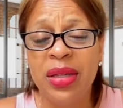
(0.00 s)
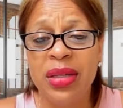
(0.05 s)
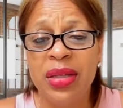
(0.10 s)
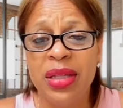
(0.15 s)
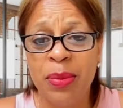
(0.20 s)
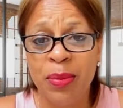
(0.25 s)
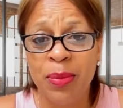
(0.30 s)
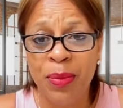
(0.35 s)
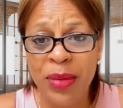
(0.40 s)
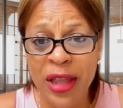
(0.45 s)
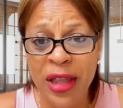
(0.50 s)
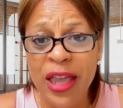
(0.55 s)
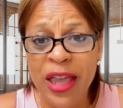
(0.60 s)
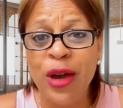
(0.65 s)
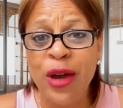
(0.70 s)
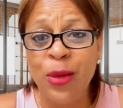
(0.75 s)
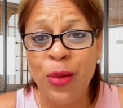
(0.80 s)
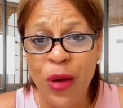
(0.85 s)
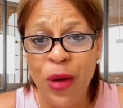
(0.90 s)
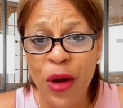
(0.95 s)
to
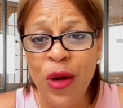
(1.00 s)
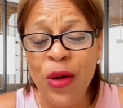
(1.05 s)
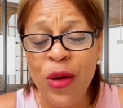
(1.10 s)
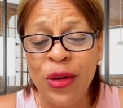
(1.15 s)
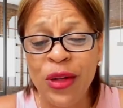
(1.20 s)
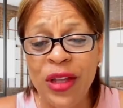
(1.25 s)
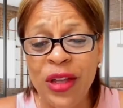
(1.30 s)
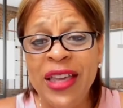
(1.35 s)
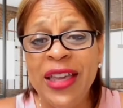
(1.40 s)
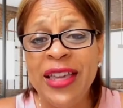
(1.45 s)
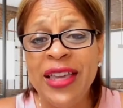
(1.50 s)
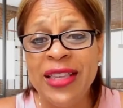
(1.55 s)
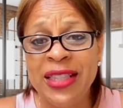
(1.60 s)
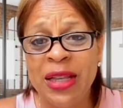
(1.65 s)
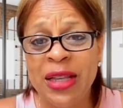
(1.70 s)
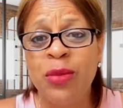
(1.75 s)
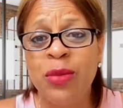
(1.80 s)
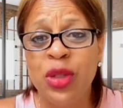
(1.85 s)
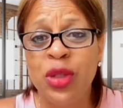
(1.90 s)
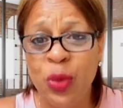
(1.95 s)
playing a role in
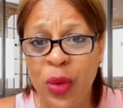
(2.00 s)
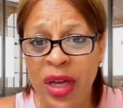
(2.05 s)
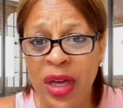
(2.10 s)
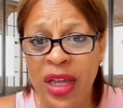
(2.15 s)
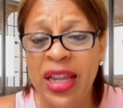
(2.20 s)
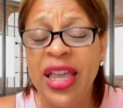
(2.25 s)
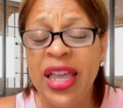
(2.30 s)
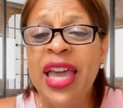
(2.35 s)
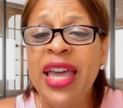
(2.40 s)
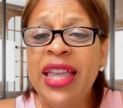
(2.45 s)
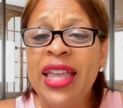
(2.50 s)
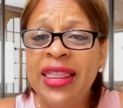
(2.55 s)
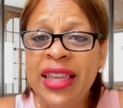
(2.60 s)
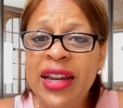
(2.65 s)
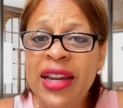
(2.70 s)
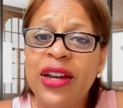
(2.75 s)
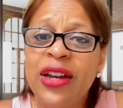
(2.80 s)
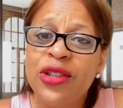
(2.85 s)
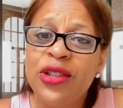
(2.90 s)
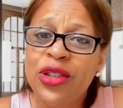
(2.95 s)
someone's wedding,
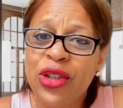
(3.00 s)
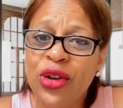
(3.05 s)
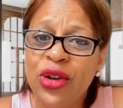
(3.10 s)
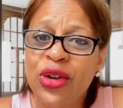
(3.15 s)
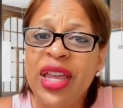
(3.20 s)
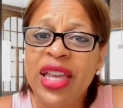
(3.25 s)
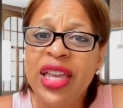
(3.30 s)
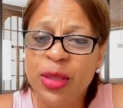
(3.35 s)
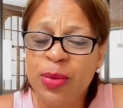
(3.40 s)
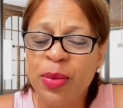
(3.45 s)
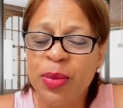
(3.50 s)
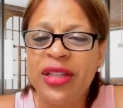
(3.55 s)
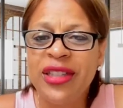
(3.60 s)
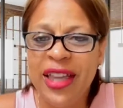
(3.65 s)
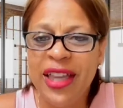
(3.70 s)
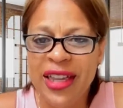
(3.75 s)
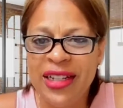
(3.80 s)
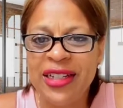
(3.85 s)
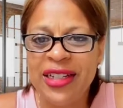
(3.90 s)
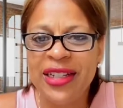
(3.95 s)
there are certain
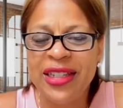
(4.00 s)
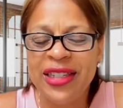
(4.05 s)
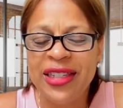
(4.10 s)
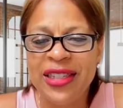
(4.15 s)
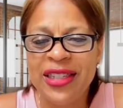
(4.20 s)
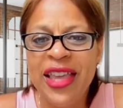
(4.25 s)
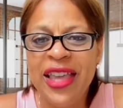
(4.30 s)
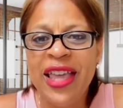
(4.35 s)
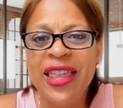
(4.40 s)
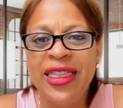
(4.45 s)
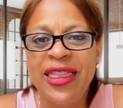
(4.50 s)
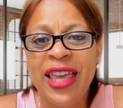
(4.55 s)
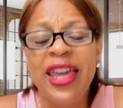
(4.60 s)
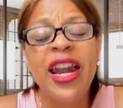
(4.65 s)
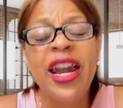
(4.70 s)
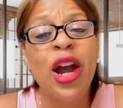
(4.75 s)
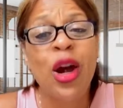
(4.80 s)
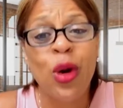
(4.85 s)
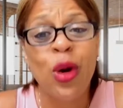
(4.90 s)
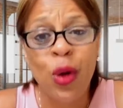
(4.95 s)
expectations
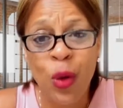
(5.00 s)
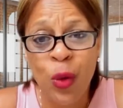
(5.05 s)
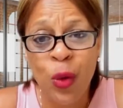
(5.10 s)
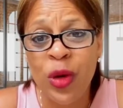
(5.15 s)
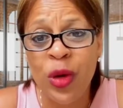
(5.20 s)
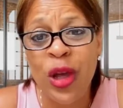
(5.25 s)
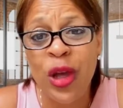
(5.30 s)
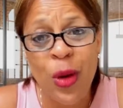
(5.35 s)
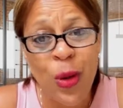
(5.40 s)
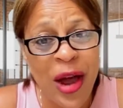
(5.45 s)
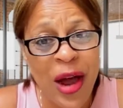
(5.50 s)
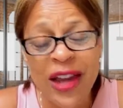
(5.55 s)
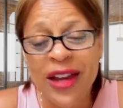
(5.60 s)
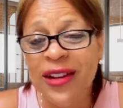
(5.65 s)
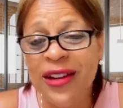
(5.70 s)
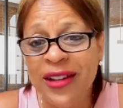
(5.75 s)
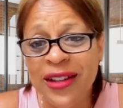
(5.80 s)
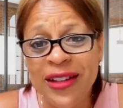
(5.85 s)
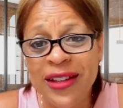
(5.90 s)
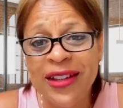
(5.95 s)
that are
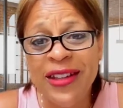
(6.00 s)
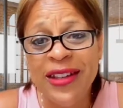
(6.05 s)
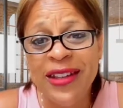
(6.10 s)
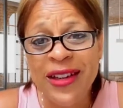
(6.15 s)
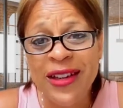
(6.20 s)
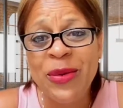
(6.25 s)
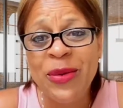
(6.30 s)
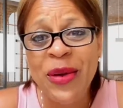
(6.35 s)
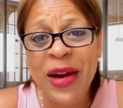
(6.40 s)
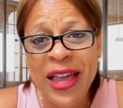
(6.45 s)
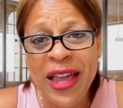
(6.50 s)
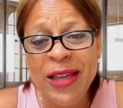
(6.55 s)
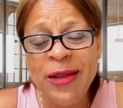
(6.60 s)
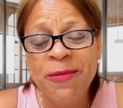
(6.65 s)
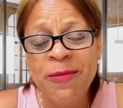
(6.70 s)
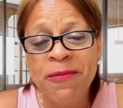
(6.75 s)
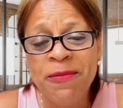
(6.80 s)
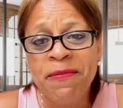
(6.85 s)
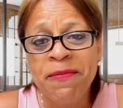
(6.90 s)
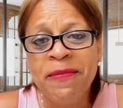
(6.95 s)
required,
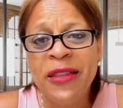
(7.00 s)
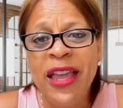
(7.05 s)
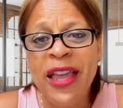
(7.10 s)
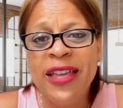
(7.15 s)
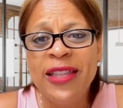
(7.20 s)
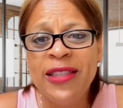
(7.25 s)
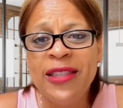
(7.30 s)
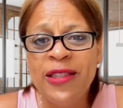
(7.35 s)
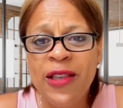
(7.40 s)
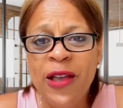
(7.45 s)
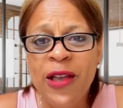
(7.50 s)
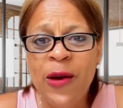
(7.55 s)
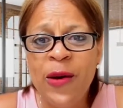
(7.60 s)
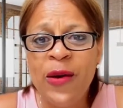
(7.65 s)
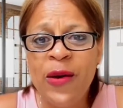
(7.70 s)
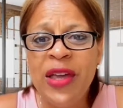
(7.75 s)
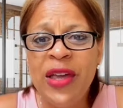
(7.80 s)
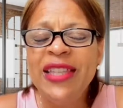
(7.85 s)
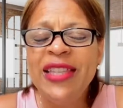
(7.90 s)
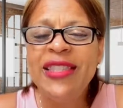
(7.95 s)
right? And
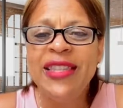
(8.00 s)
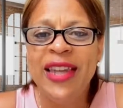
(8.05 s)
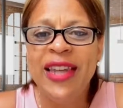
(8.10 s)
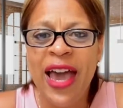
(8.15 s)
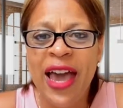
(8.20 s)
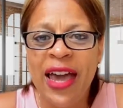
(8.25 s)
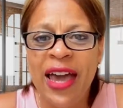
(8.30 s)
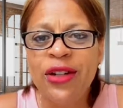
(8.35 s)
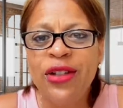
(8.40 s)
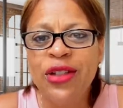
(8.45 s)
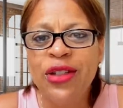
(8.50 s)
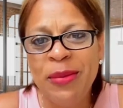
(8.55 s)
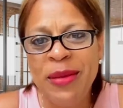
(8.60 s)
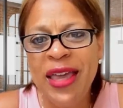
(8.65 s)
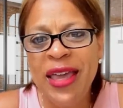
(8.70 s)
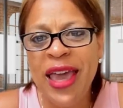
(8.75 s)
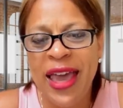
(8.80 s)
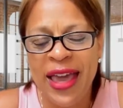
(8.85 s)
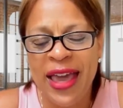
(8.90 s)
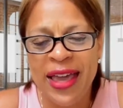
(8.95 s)
so it's an honor to
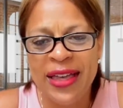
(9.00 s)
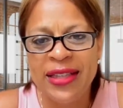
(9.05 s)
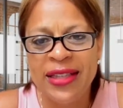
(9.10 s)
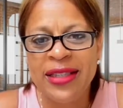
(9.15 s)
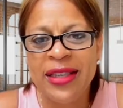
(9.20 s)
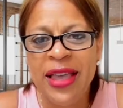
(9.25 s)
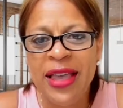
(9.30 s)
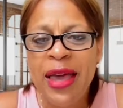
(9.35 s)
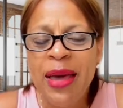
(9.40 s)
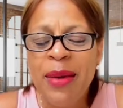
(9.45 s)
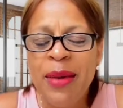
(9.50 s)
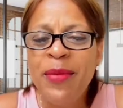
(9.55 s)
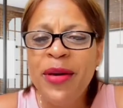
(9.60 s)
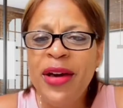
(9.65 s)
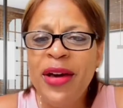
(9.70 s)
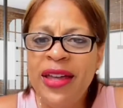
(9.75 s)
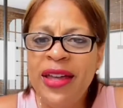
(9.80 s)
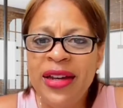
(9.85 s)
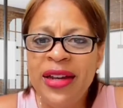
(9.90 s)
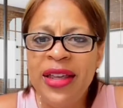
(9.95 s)
be asked,
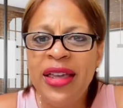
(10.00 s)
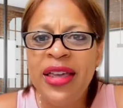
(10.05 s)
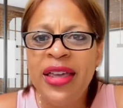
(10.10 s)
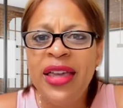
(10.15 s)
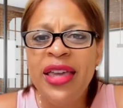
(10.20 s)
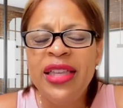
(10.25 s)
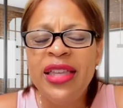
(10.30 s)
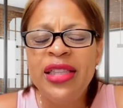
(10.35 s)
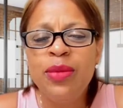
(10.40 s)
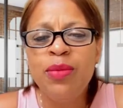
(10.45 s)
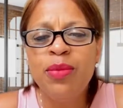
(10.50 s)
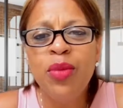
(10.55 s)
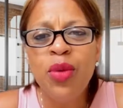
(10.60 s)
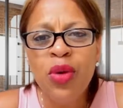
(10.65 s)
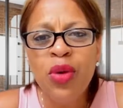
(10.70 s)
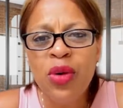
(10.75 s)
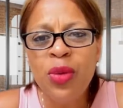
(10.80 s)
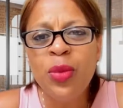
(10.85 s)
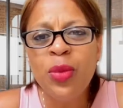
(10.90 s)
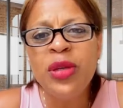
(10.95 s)
but it's
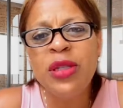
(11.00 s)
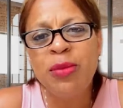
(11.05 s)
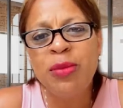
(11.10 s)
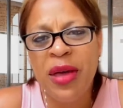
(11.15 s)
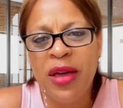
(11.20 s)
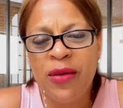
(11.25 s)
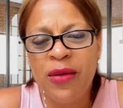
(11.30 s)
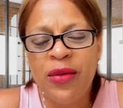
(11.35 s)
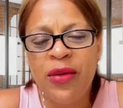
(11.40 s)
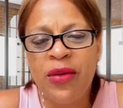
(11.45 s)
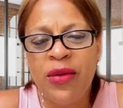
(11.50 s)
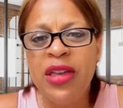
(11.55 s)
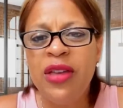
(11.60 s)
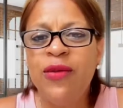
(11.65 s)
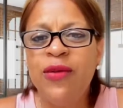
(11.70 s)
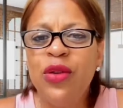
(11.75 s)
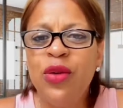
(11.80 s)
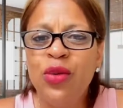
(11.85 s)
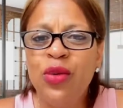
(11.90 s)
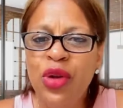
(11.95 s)
more respectful
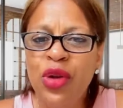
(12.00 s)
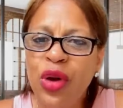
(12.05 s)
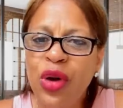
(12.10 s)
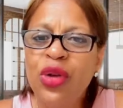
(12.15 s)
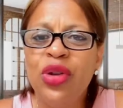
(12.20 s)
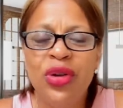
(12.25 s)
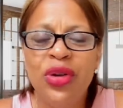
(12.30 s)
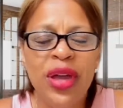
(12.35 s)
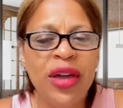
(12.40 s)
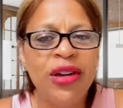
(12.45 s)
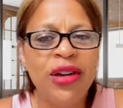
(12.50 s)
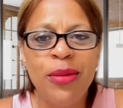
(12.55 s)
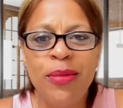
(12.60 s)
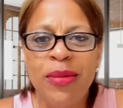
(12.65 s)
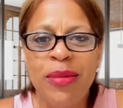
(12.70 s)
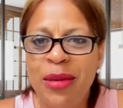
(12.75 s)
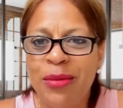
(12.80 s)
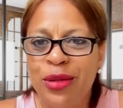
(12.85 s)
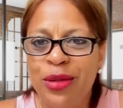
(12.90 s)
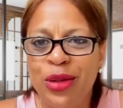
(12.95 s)
if you know you're not going to
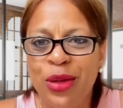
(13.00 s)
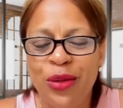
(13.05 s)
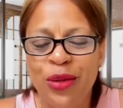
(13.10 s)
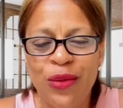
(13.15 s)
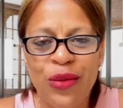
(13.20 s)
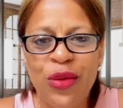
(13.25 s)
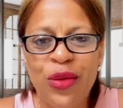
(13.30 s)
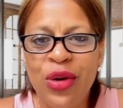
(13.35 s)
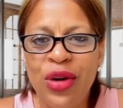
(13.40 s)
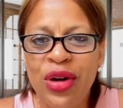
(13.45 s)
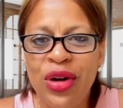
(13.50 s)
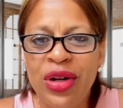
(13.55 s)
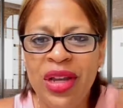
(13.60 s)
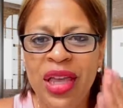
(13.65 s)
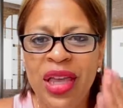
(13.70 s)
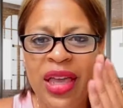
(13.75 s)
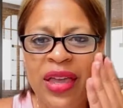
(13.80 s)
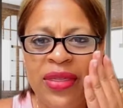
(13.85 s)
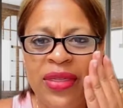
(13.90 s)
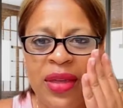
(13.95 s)
be able to afford
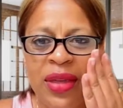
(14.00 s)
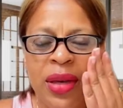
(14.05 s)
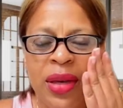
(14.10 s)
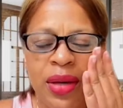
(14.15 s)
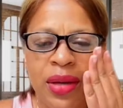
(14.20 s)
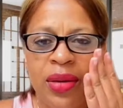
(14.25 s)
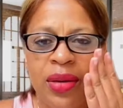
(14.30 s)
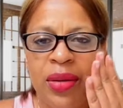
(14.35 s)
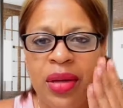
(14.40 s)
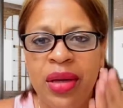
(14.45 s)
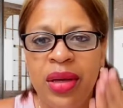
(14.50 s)
the